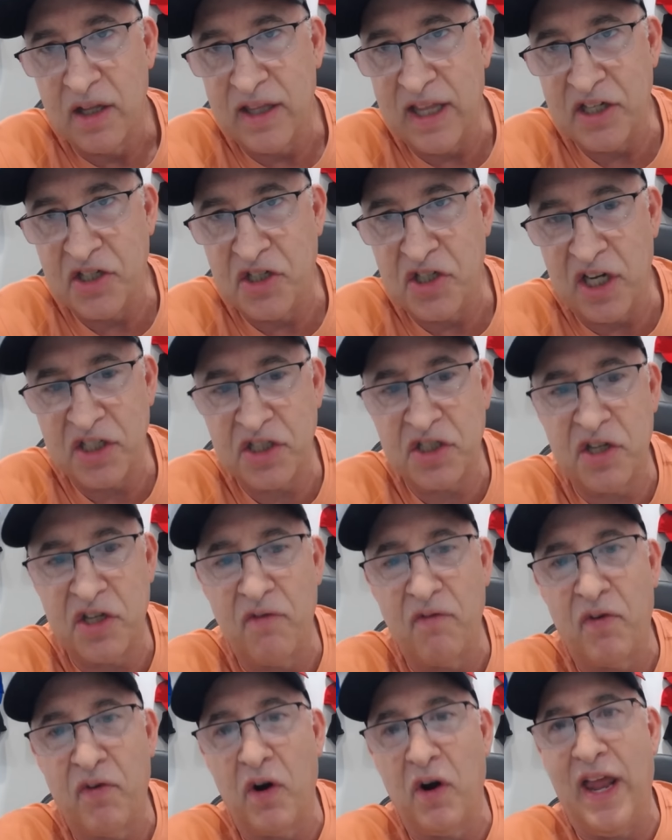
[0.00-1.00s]
that
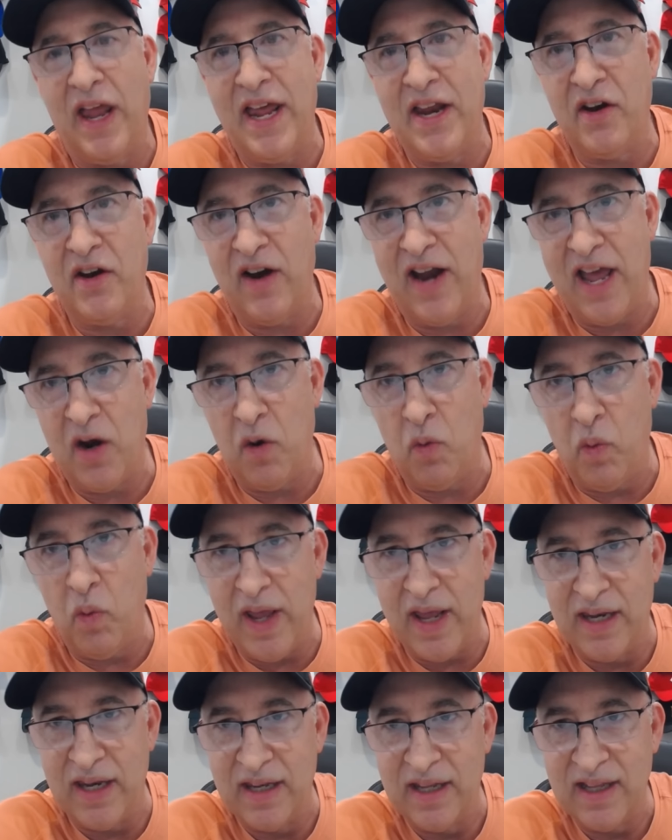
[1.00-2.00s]
Justin Verlander had a
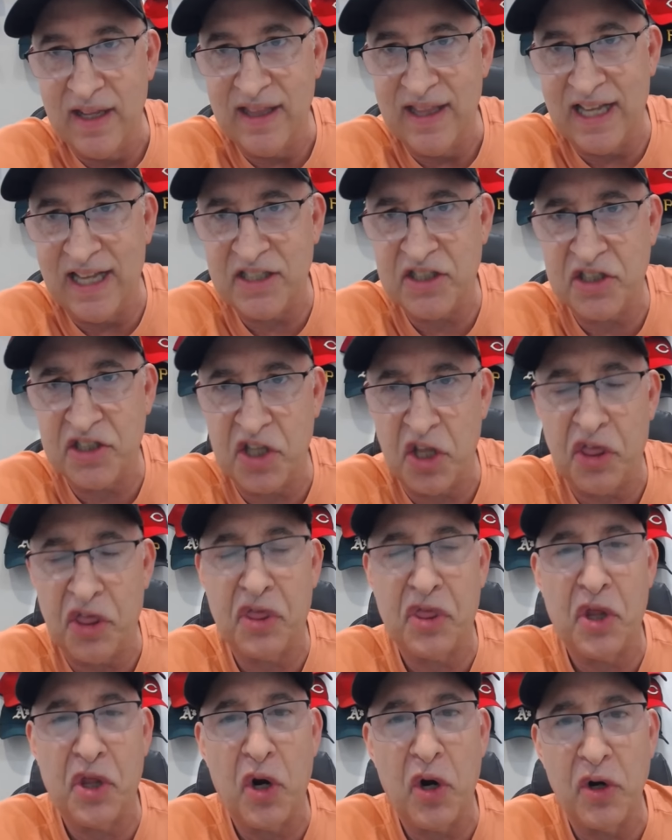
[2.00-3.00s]
win? That's the
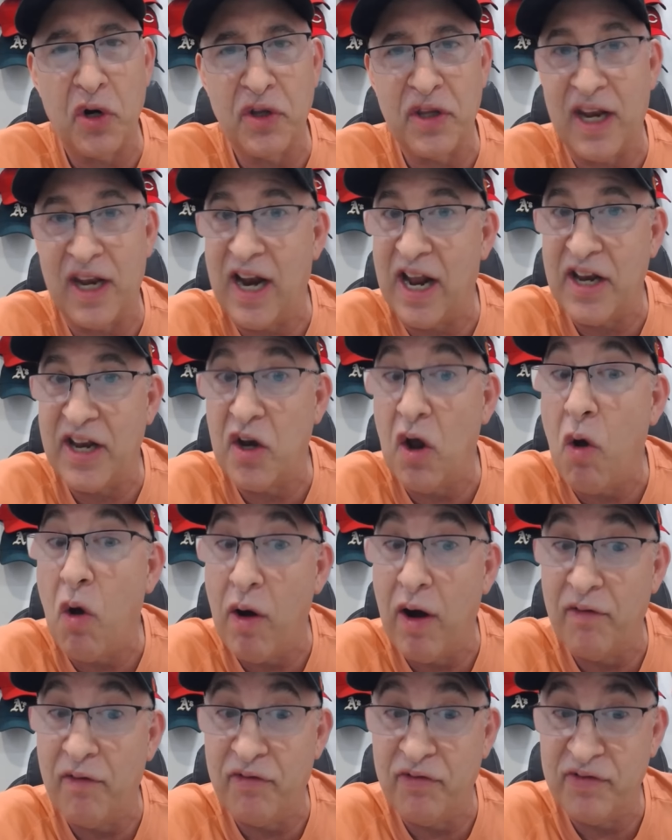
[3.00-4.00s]
3rd that I
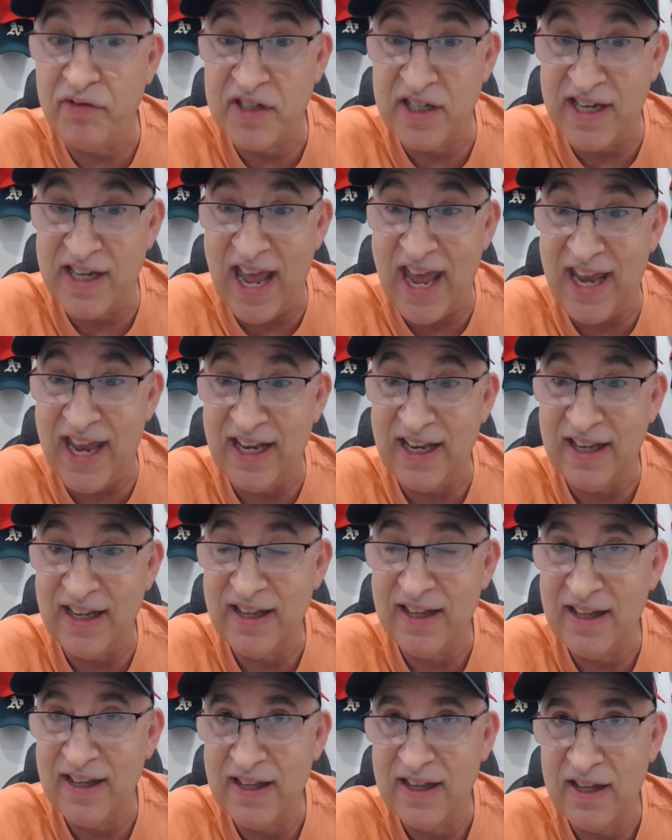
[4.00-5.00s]
know of today.
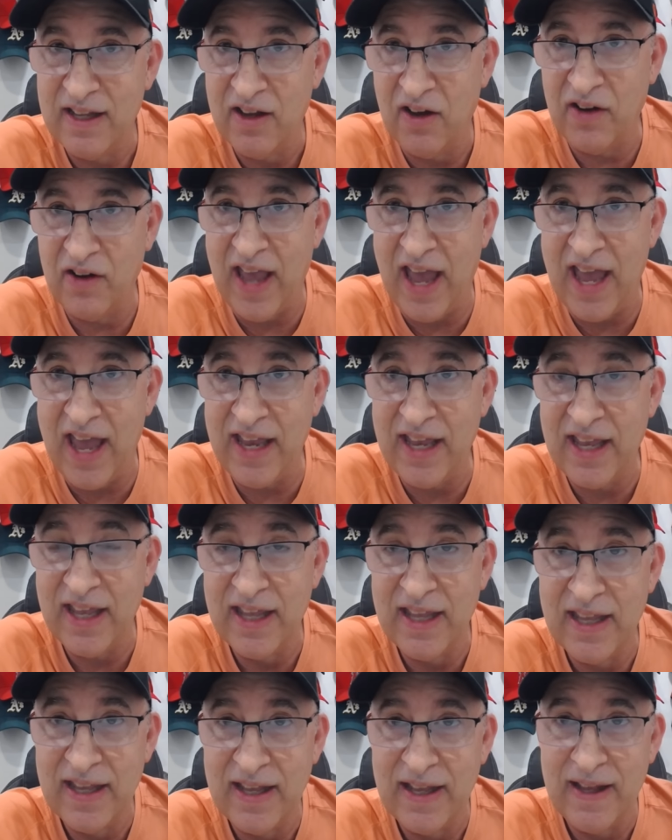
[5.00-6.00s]
Okay.
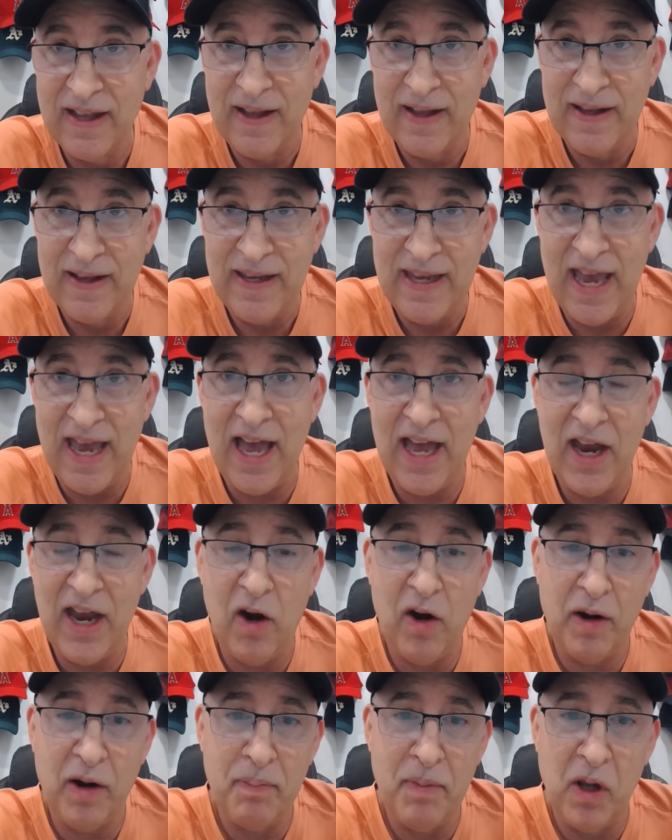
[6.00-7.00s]
Yeah,
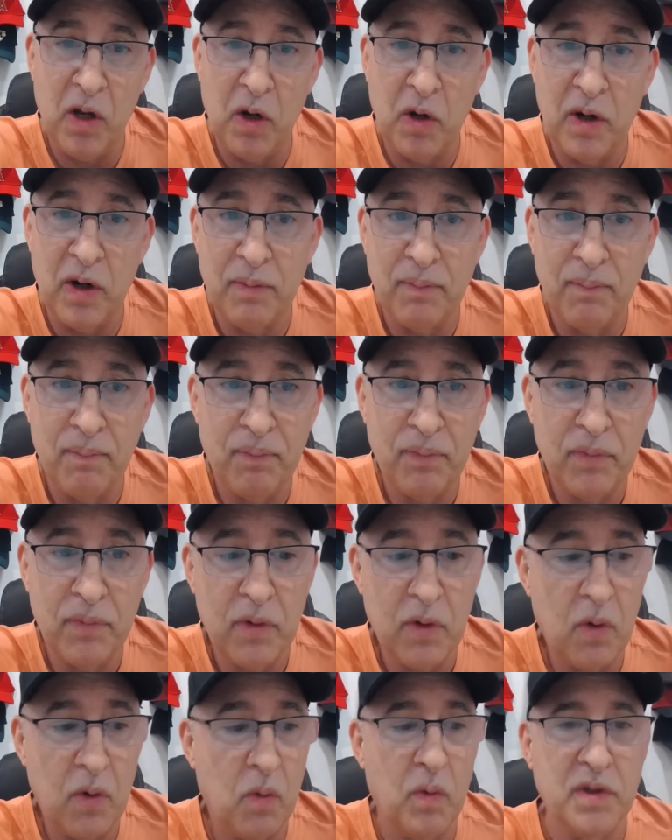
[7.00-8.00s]
Eric Miller
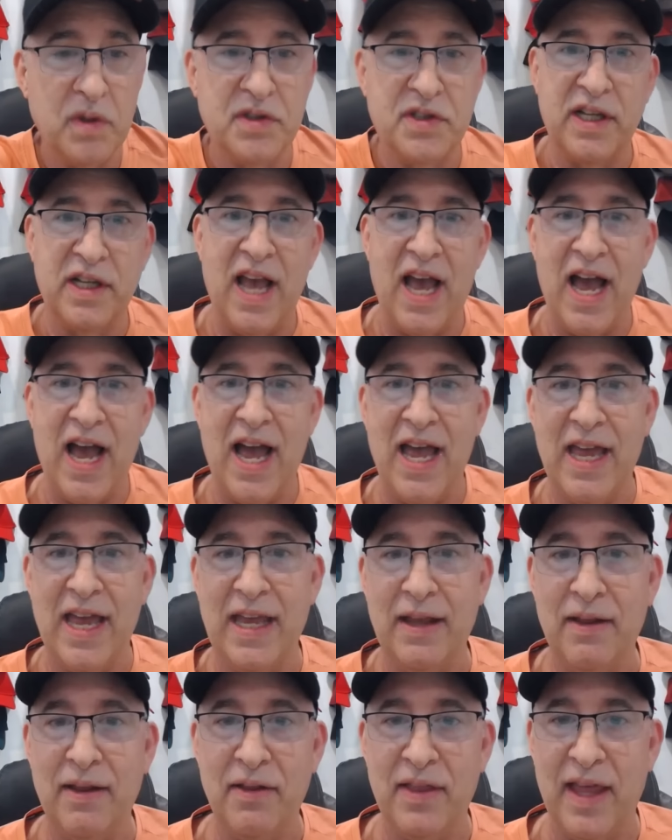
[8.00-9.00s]
was the
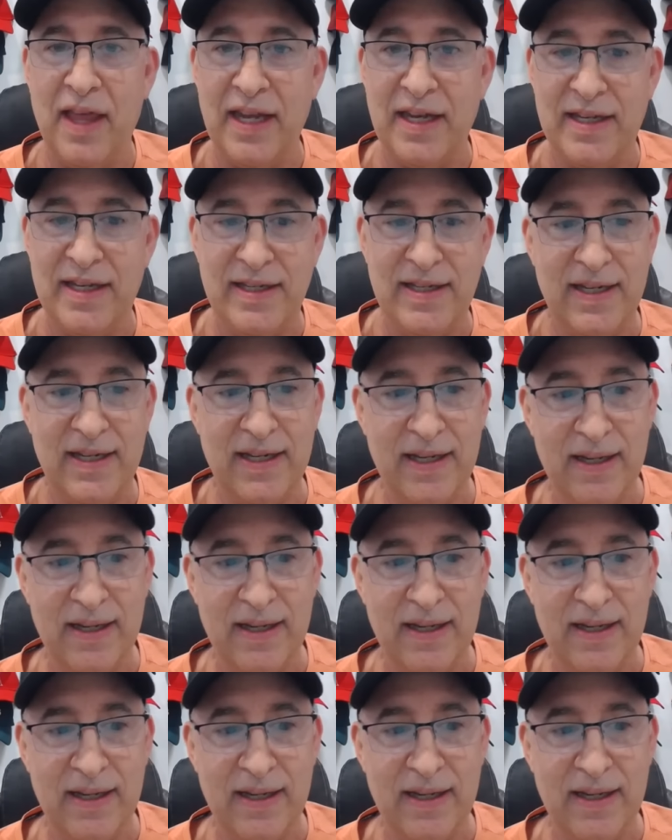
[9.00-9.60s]
guy that